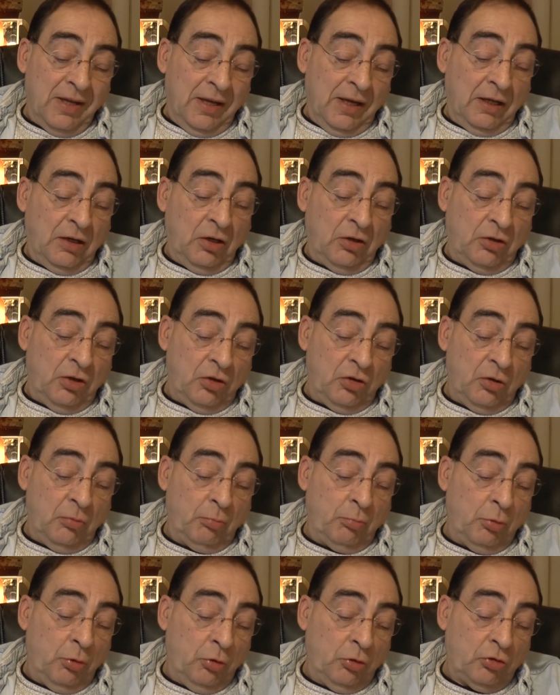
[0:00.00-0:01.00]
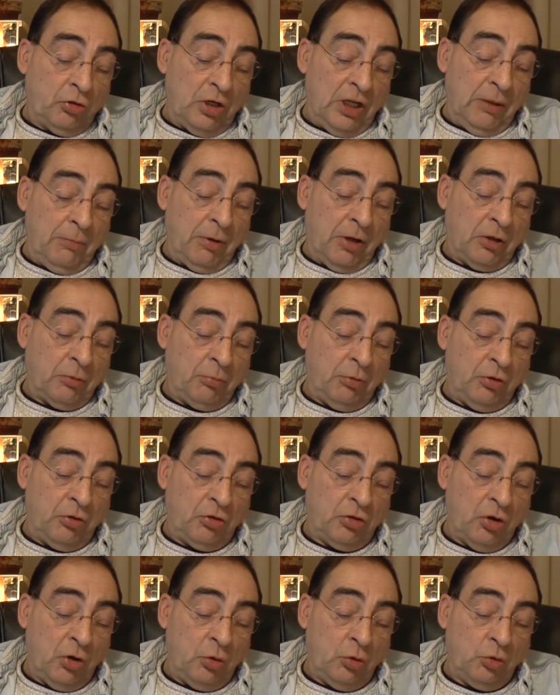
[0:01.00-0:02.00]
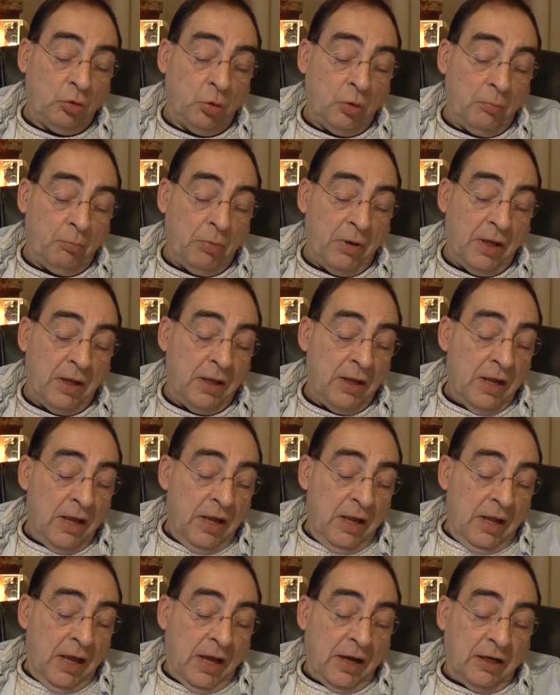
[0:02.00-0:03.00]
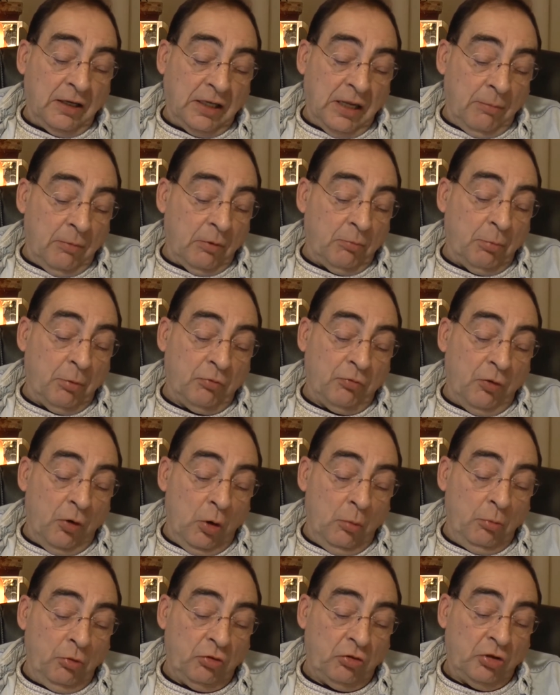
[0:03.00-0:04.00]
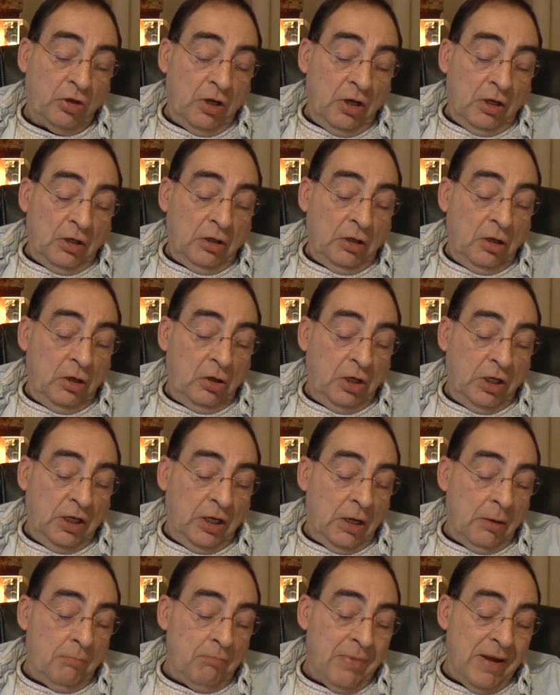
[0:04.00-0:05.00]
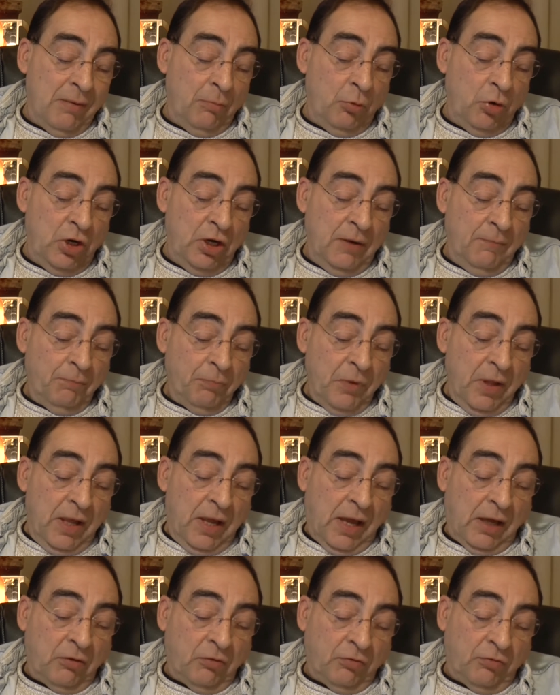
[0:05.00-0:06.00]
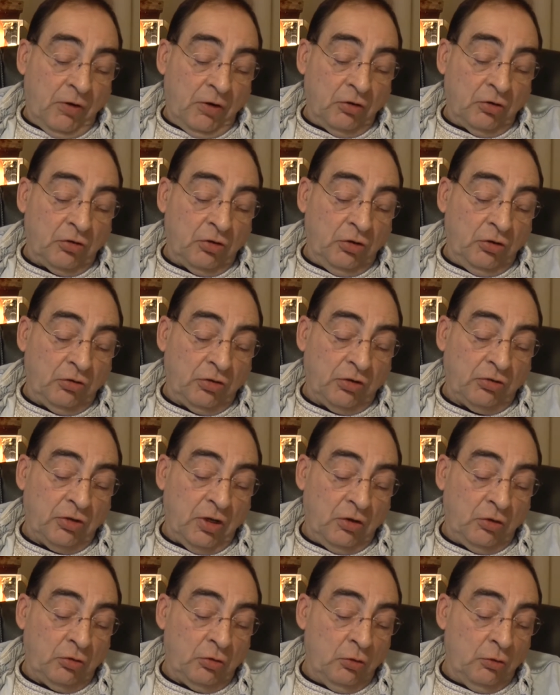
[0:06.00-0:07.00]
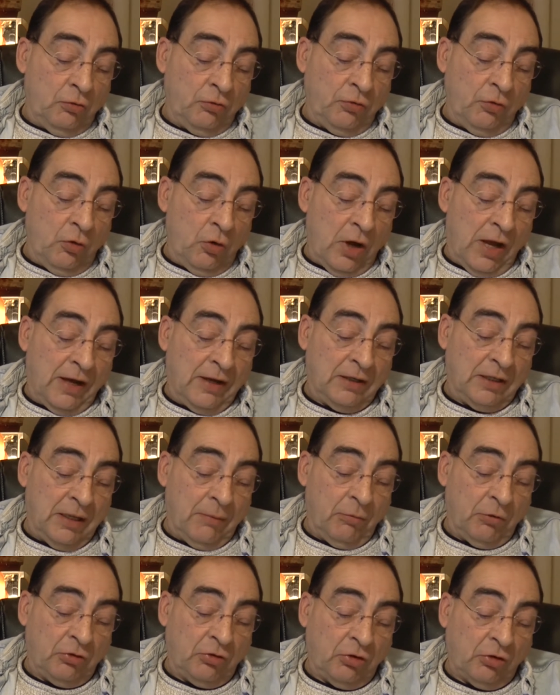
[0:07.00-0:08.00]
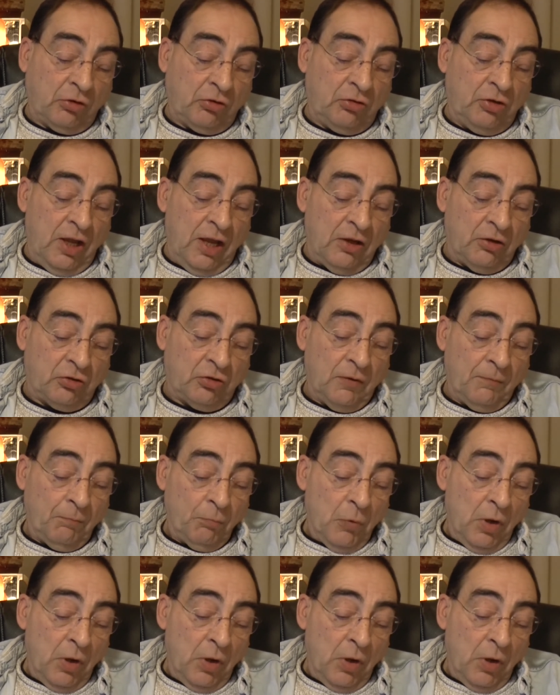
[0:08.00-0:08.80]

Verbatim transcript: In addition, poor sleep has been shown to impair academic performance, learning, memory, and functions essential for academic success.